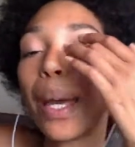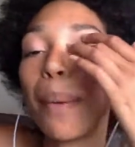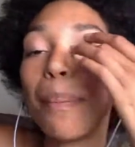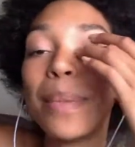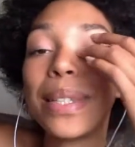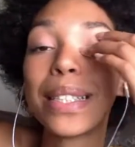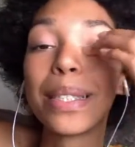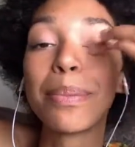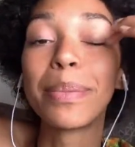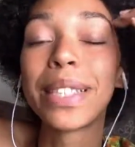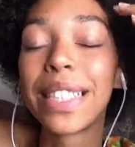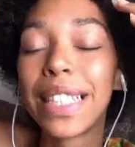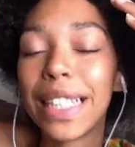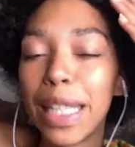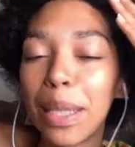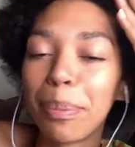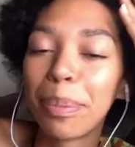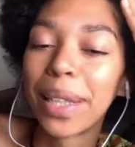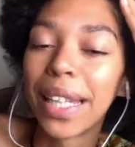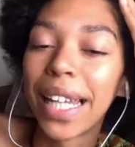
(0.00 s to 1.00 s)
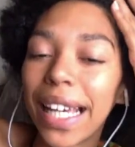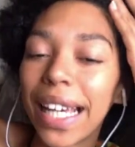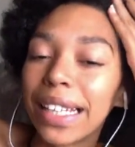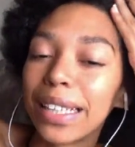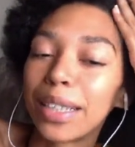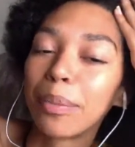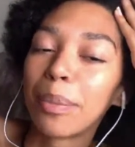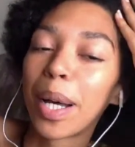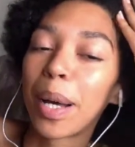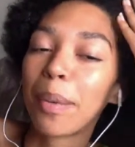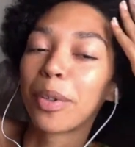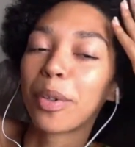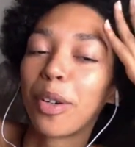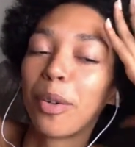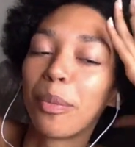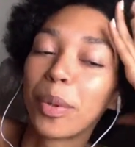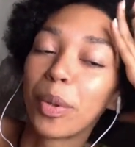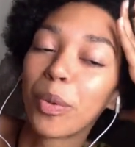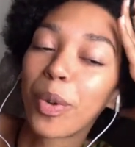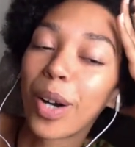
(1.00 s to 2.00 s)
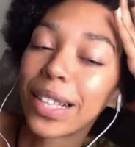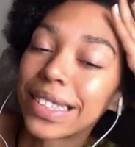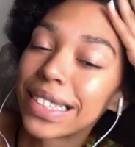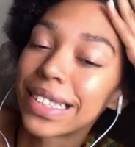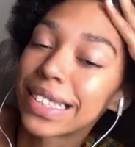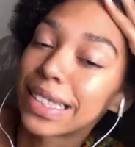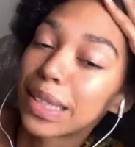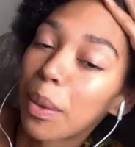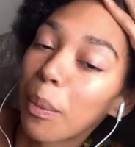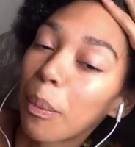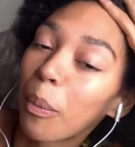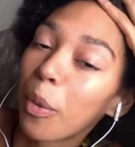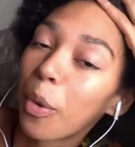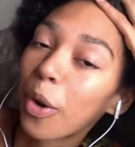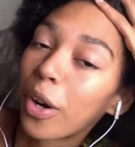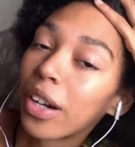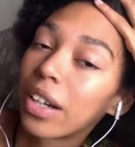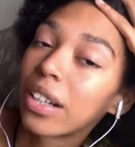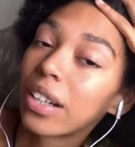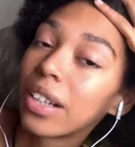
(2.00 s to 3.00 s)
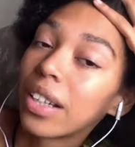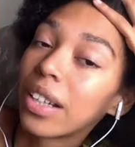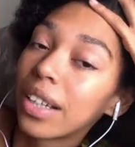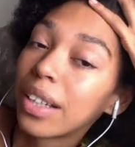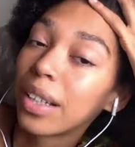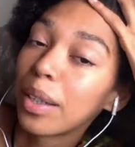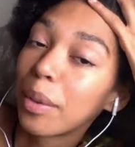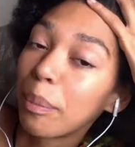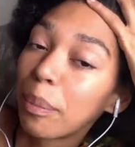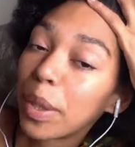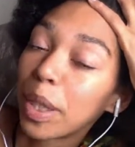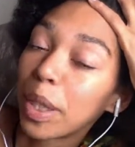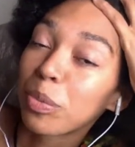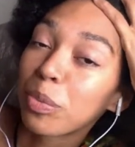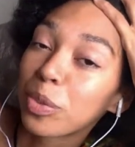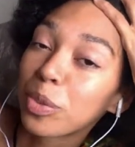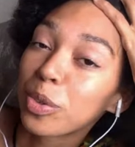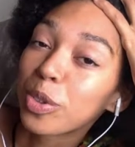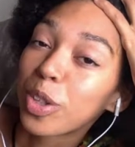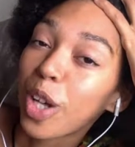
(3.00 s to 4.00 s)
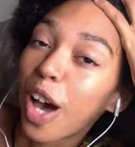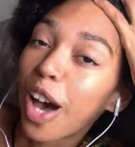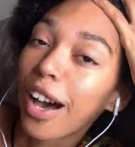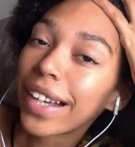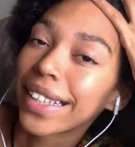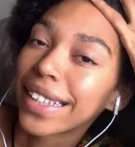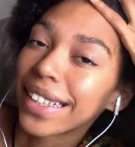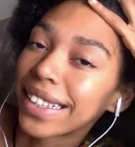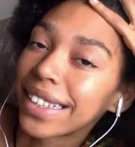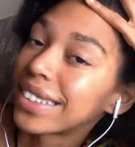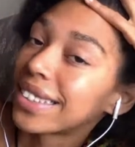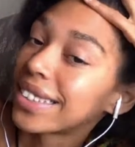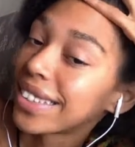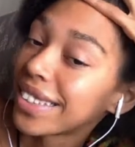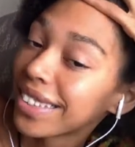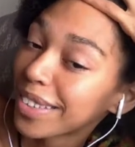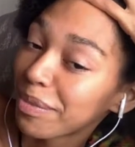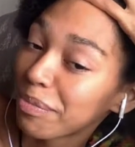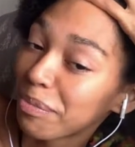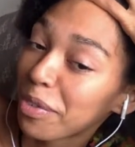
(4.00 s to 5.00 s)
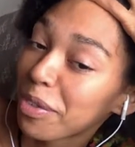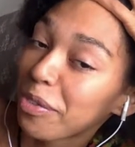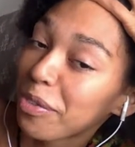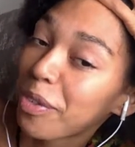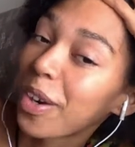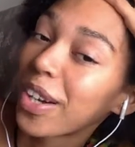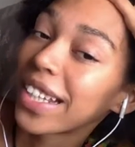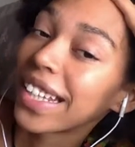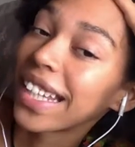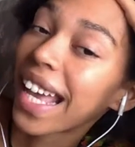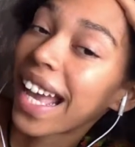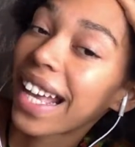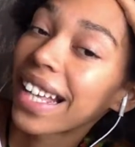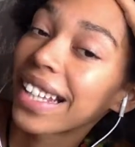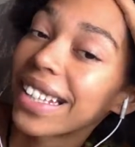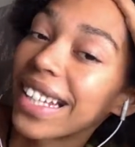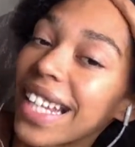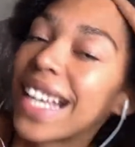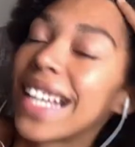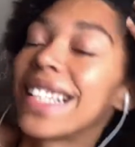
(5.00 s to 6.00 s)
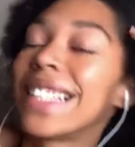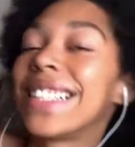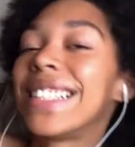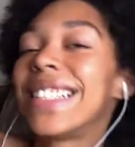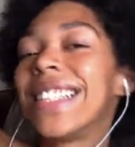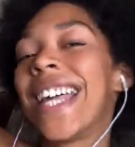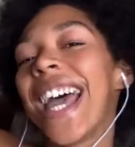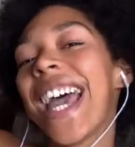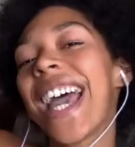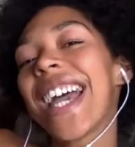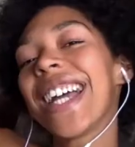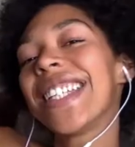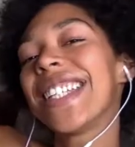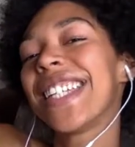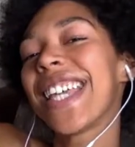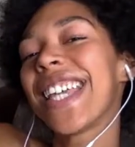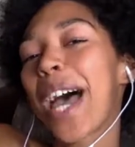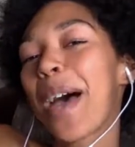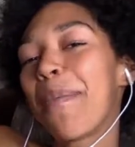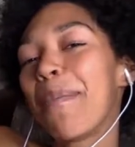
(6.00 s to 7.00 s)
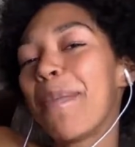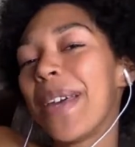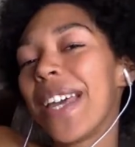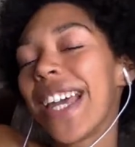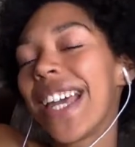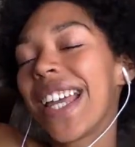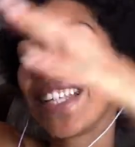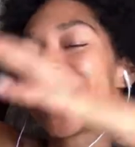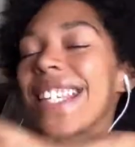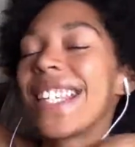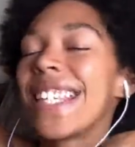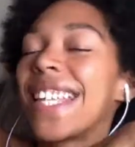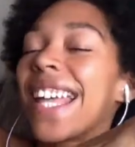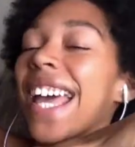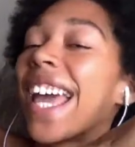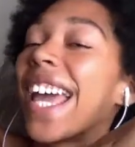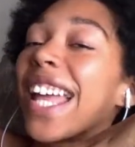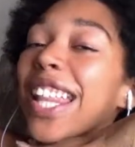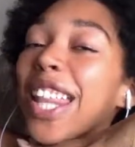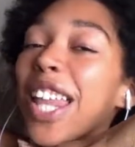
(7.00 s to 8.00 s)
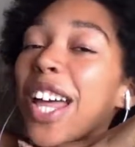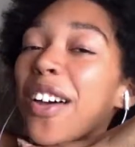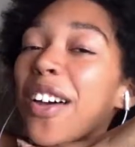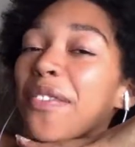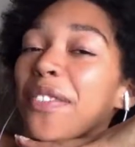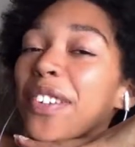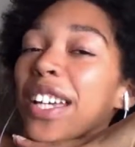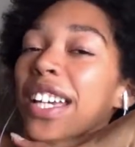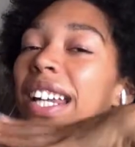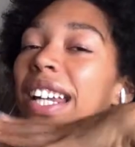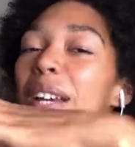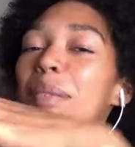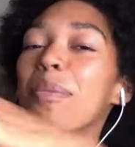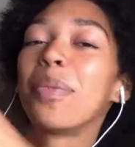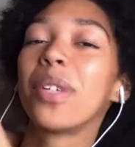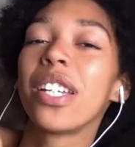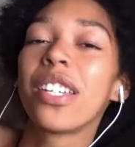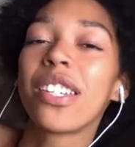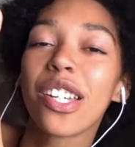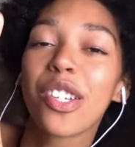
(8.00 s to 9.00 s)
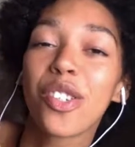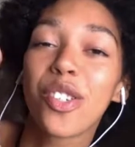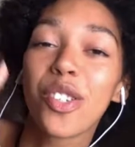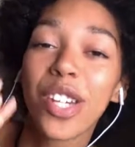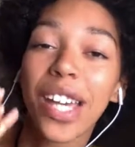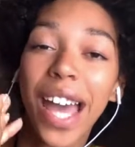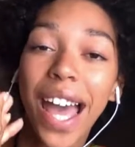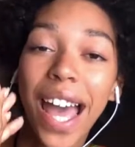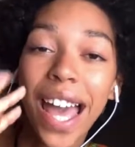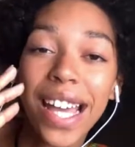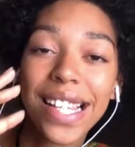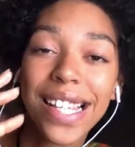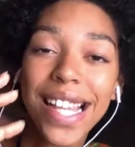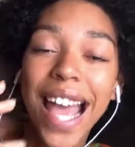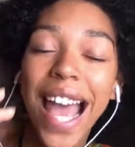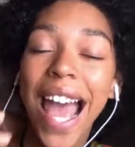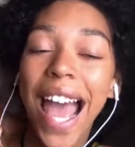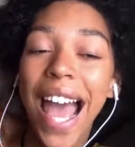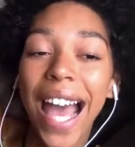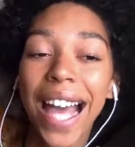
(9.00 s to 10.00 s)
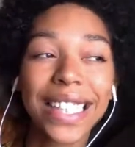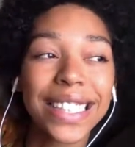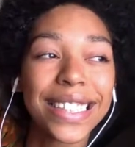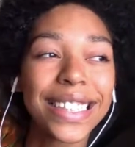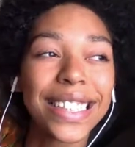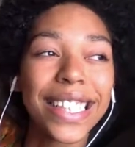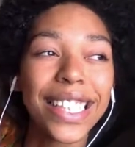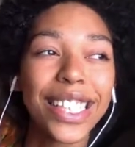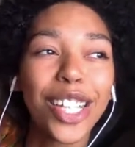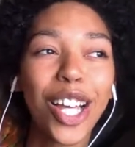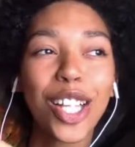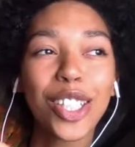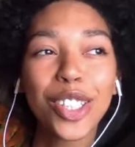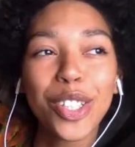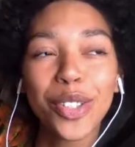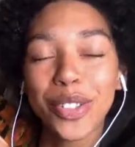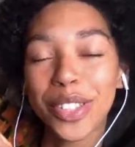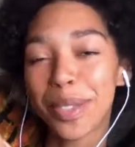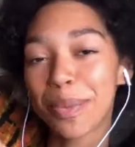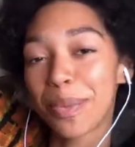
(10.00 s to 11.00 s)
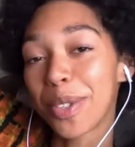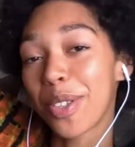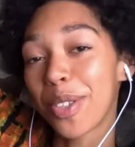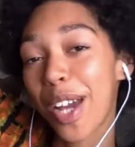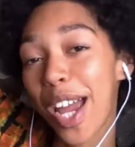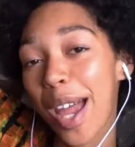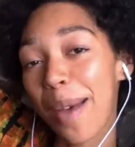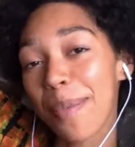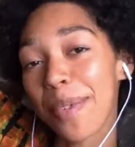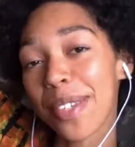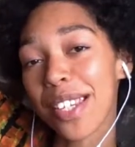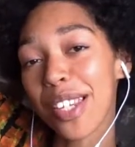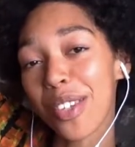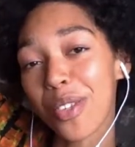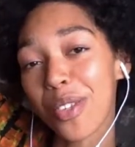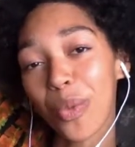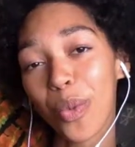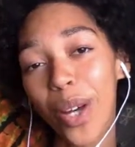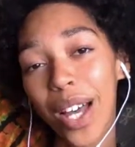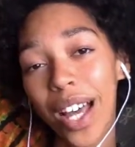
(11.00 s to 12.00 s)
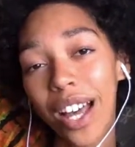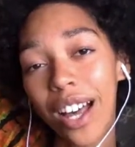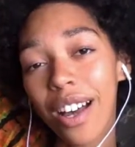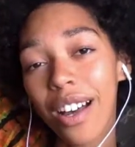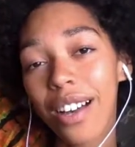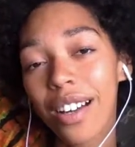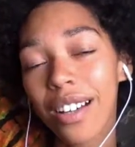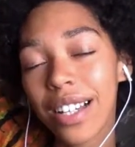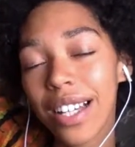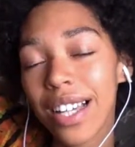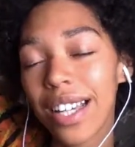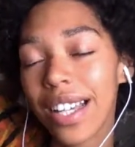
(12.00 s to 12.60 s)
get me some sleep later, but I'm gonna be watching some more people talking before that. Stay jamming, stay loving. I appreciate you guys. I see y'all new subscribers as well.